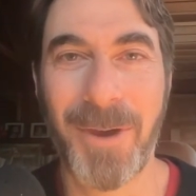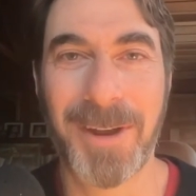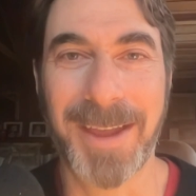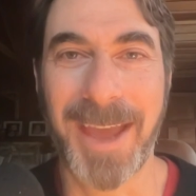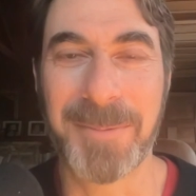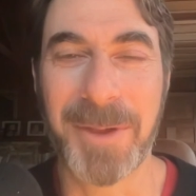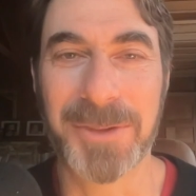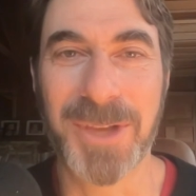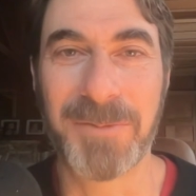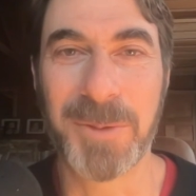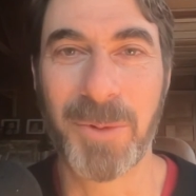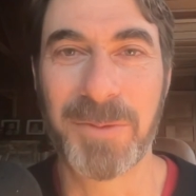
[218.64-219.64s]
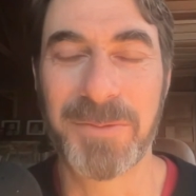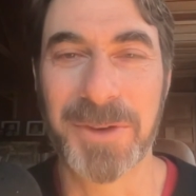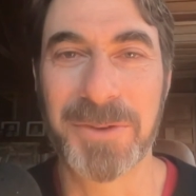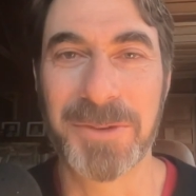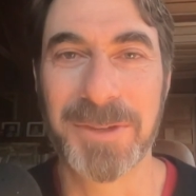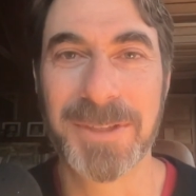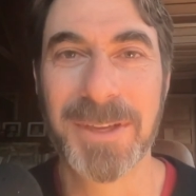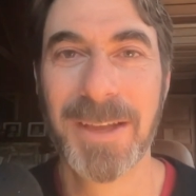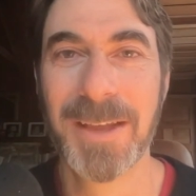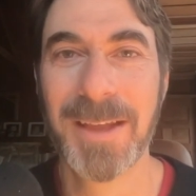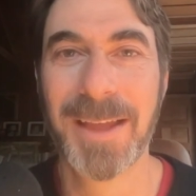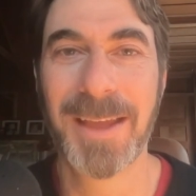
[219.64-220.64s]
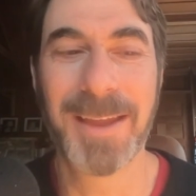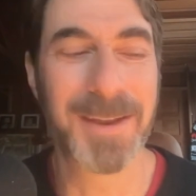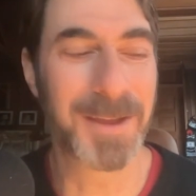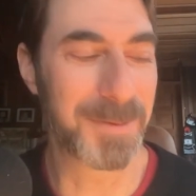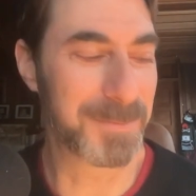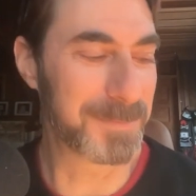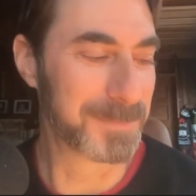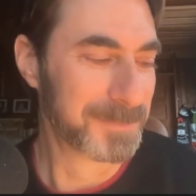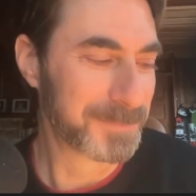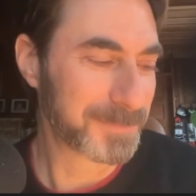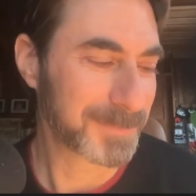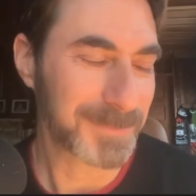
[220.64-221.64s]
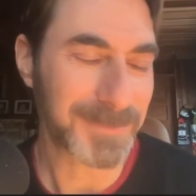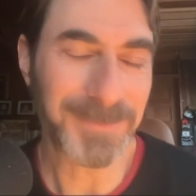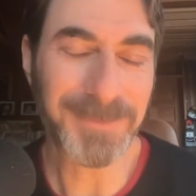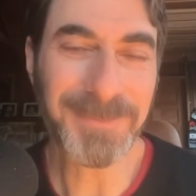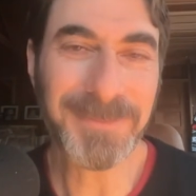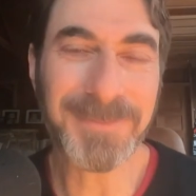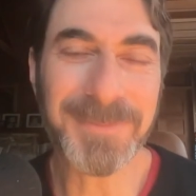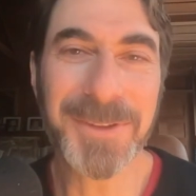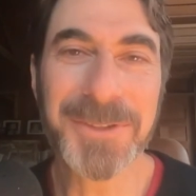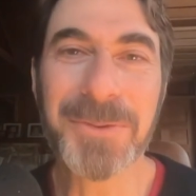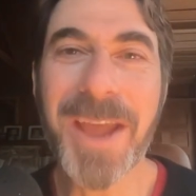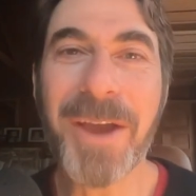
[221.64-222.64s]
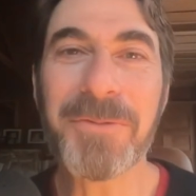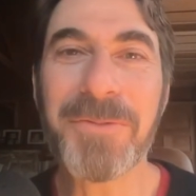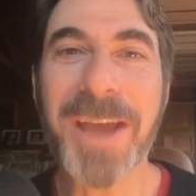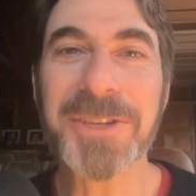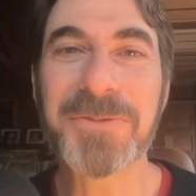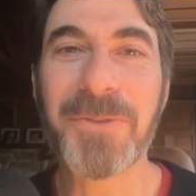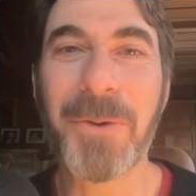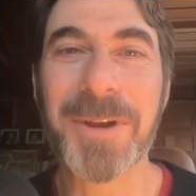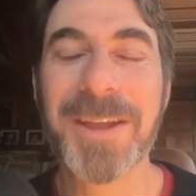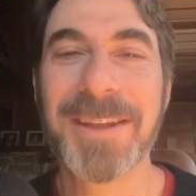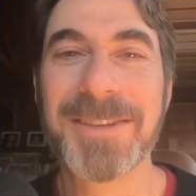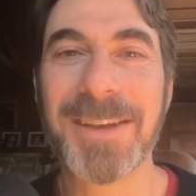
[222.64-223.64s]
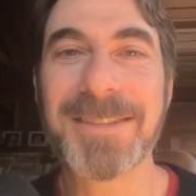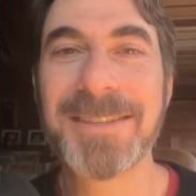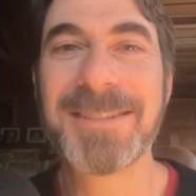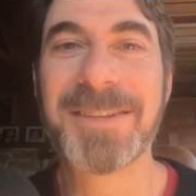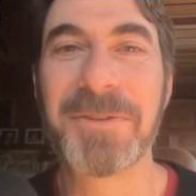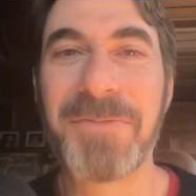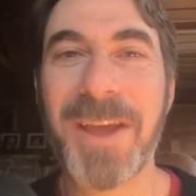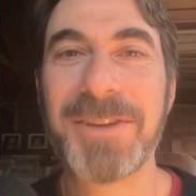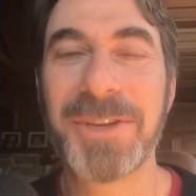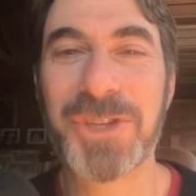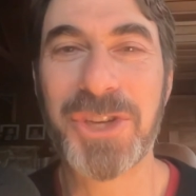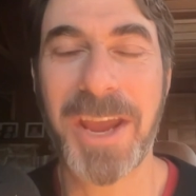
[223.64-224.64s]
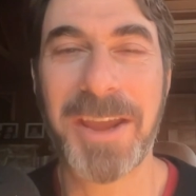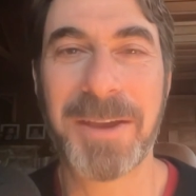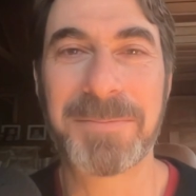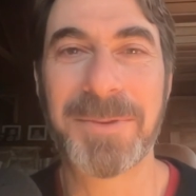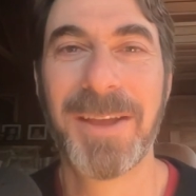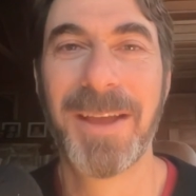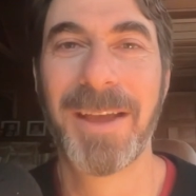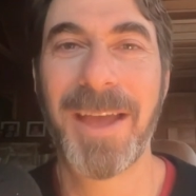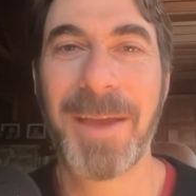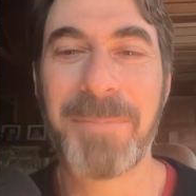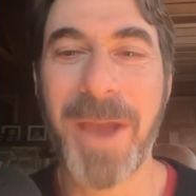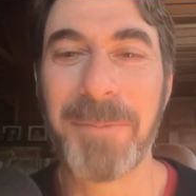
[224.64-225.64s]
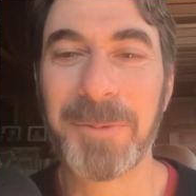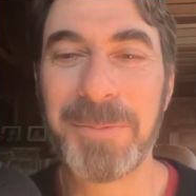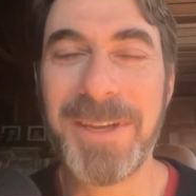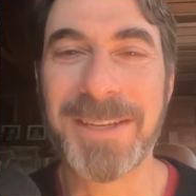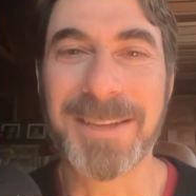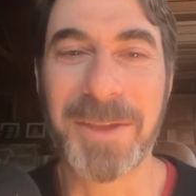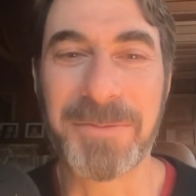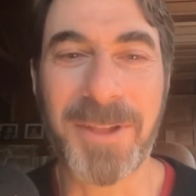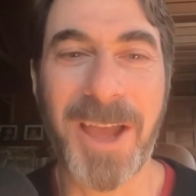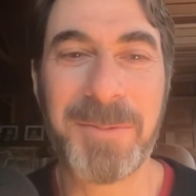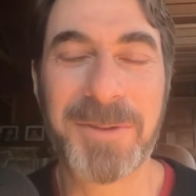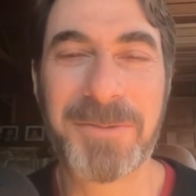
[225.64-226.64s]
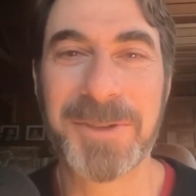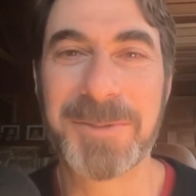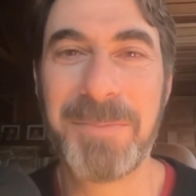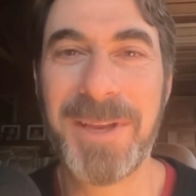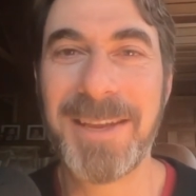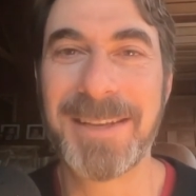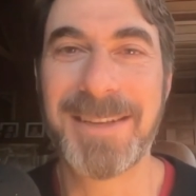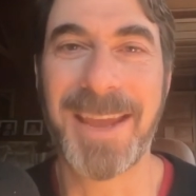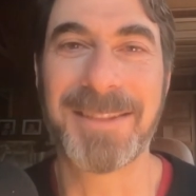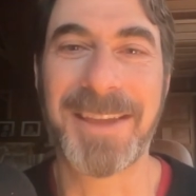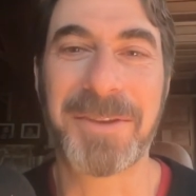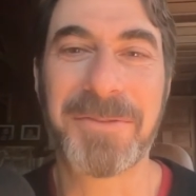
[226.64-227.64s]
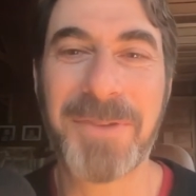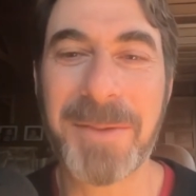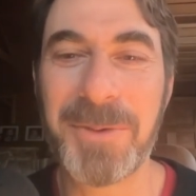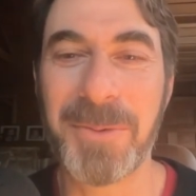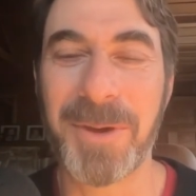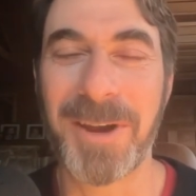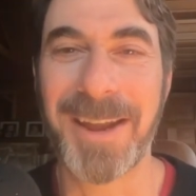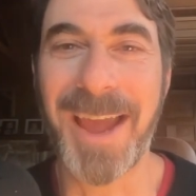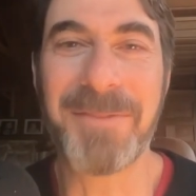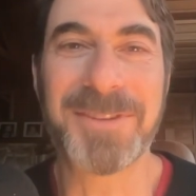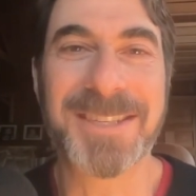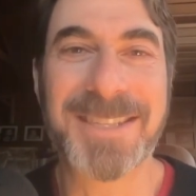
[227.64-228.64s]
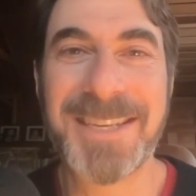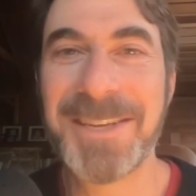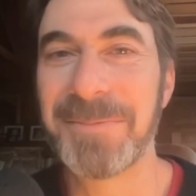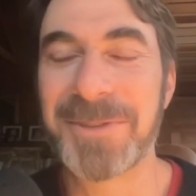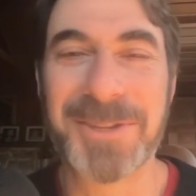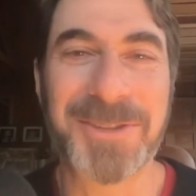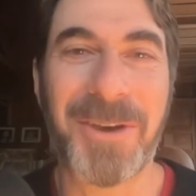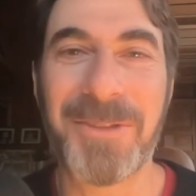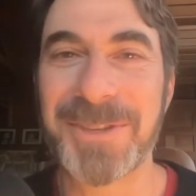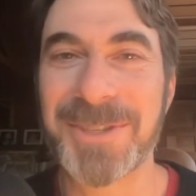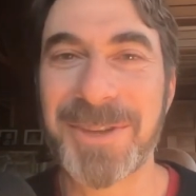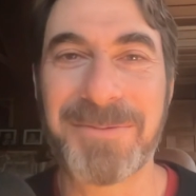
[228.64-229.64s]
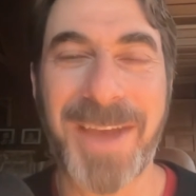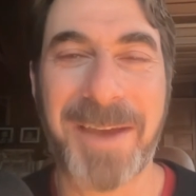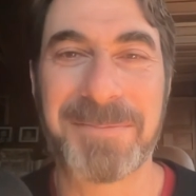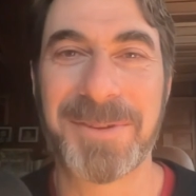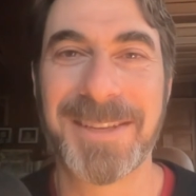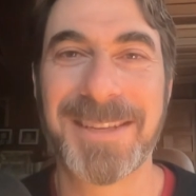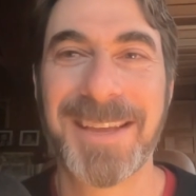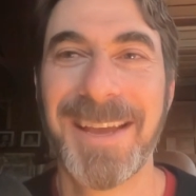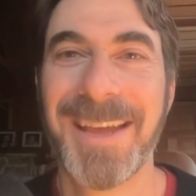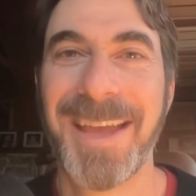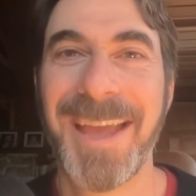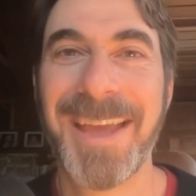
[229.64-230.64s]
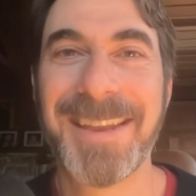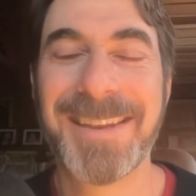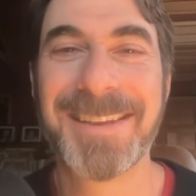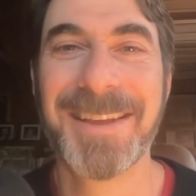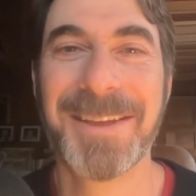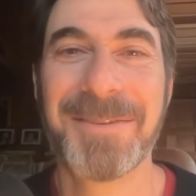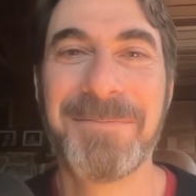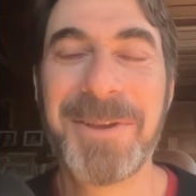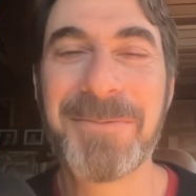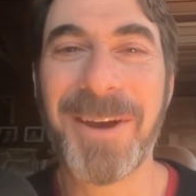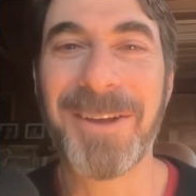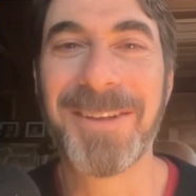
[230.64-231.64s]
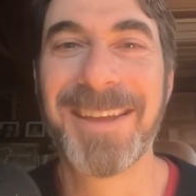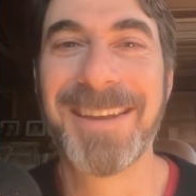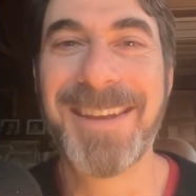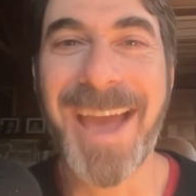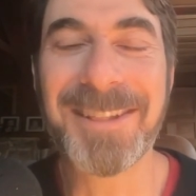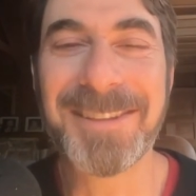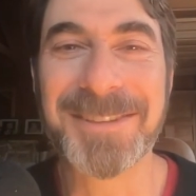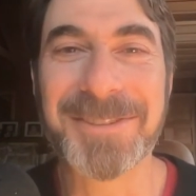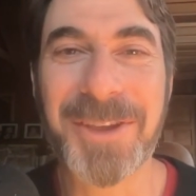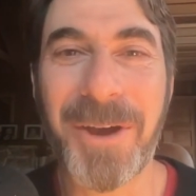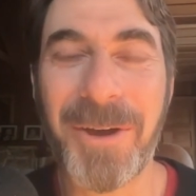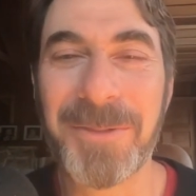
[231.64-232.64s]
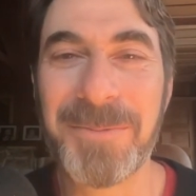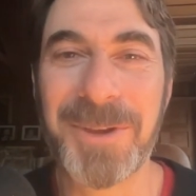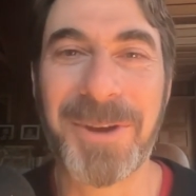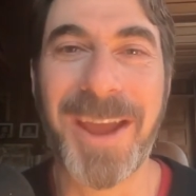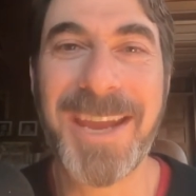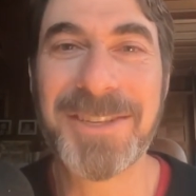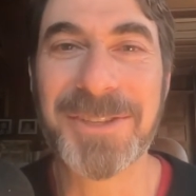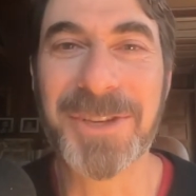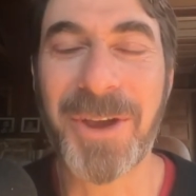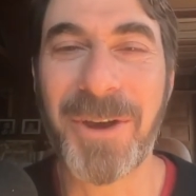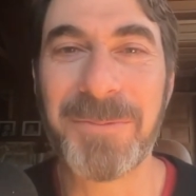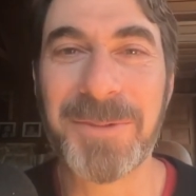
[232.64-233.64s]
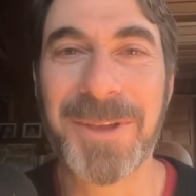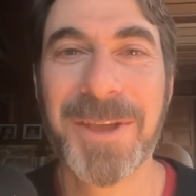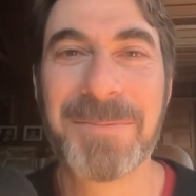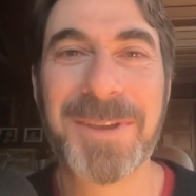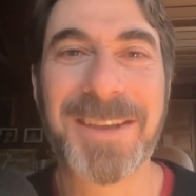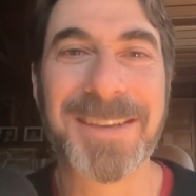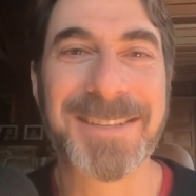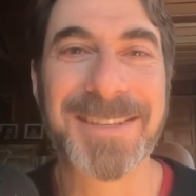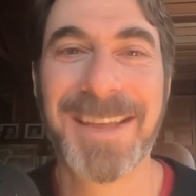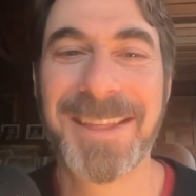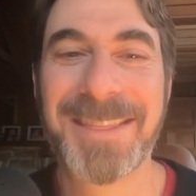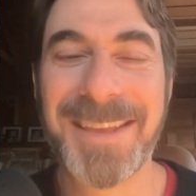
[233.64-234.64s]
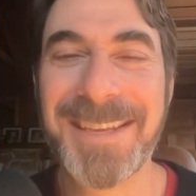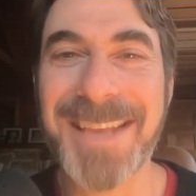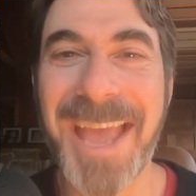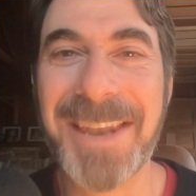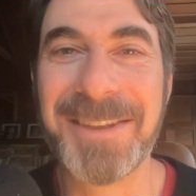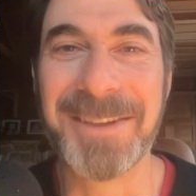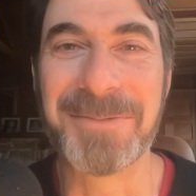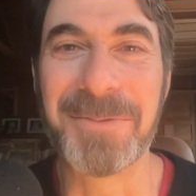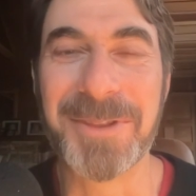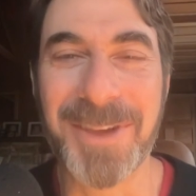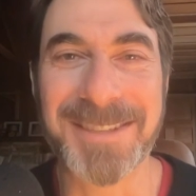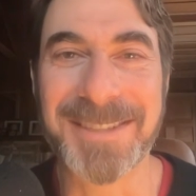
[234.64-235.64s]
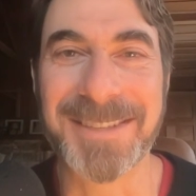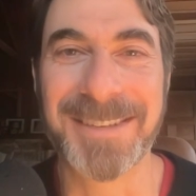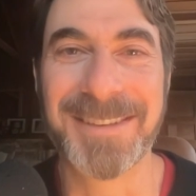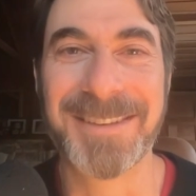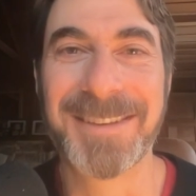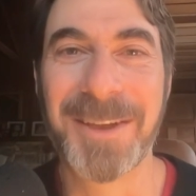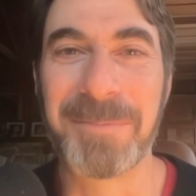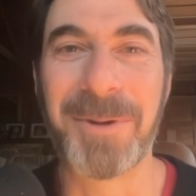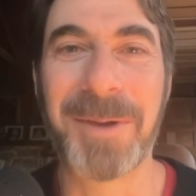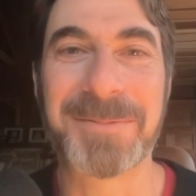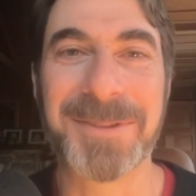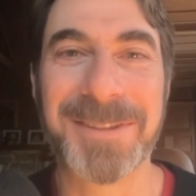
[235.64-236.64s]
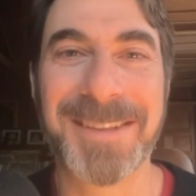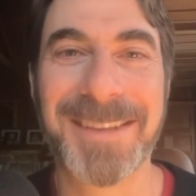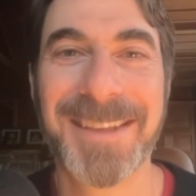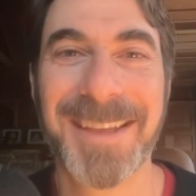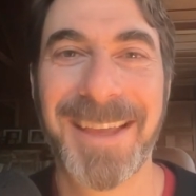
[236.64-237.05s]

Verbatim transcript: Annika had about 70 more victories. And, so now fast forward, Dustin is the defending champ at Pebble Beach, and they fly him in for this media day in like February. And I haven't seen him since all this stuff happened. And meanwhile, Natalie has called me, her agents called me, because things ended with Dustin abruptly.